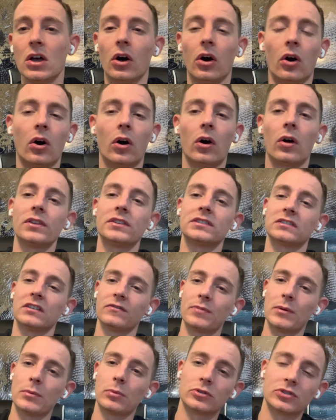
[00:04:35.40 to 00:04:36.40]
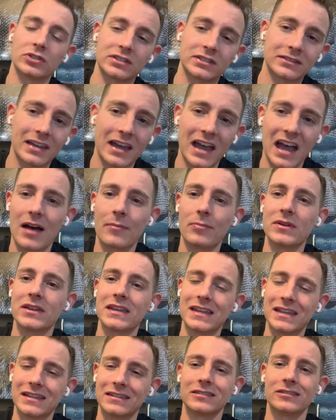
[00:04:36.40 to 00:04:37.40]
all the stuff, people are just
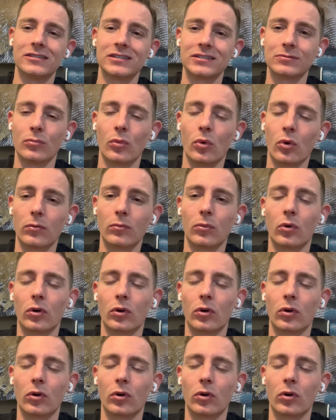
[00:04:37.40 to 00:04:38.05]
tapping into this more.